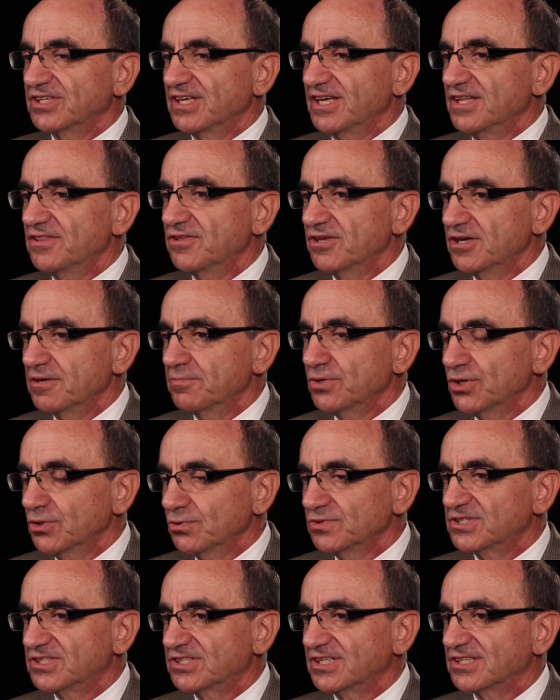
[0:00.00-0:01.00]
in the
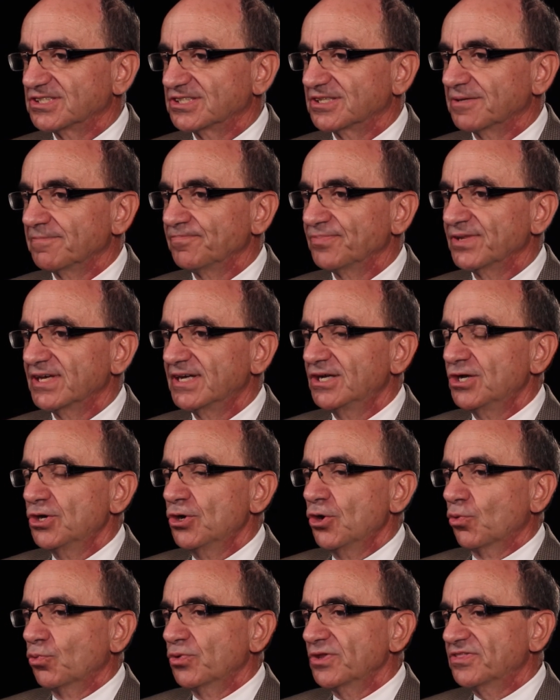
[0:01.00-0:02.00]
immune system,
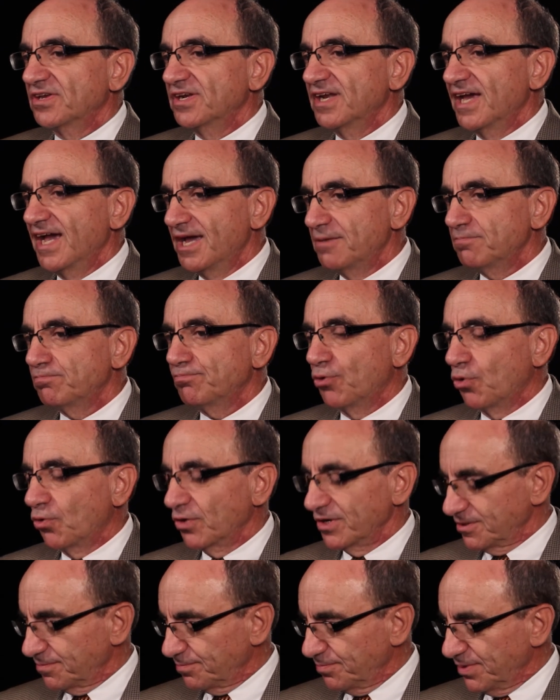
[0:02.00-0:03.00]
with an
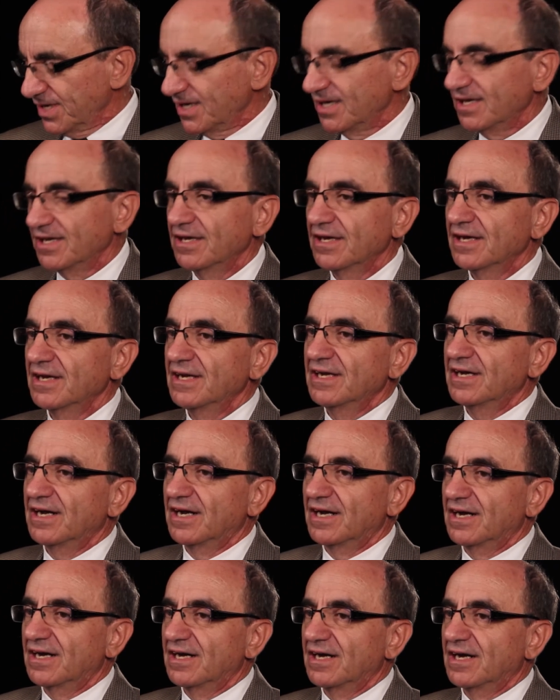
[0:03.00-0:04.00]
endpoint being
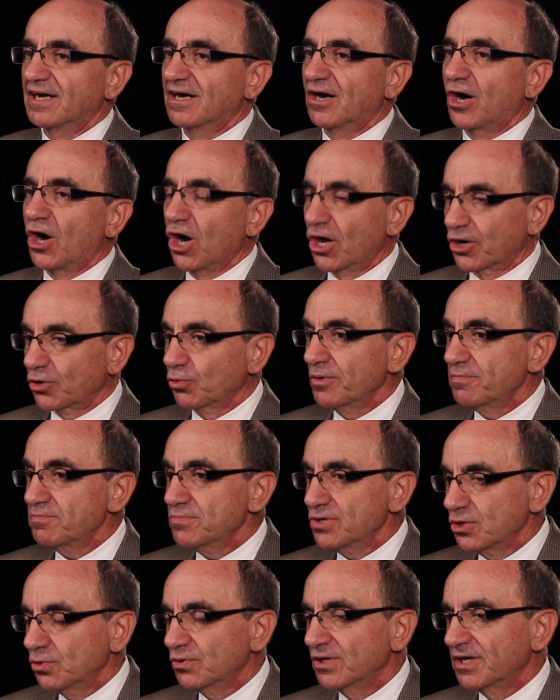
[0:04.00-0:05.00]

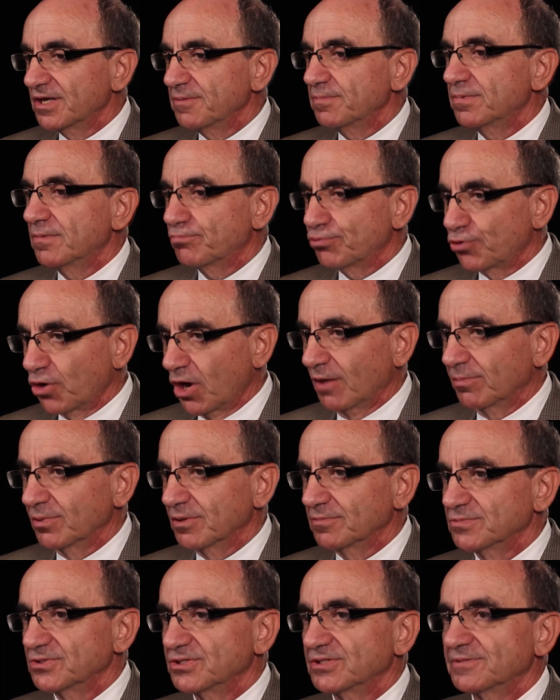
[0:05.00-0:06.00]
autoimmunity
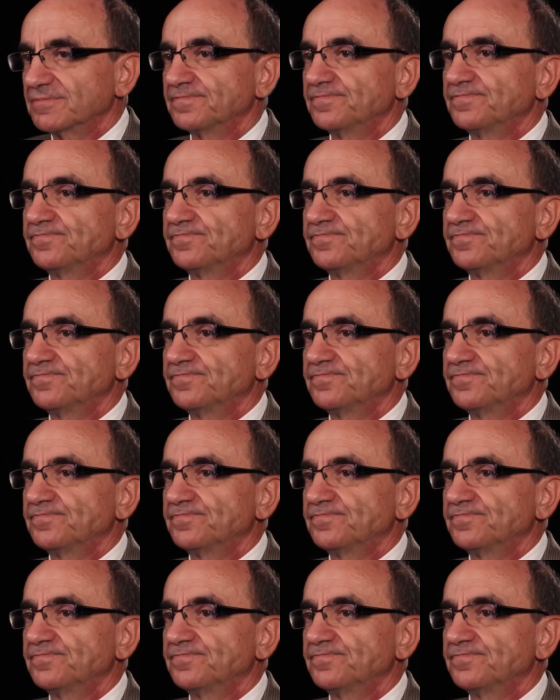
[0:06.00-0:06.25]
problems.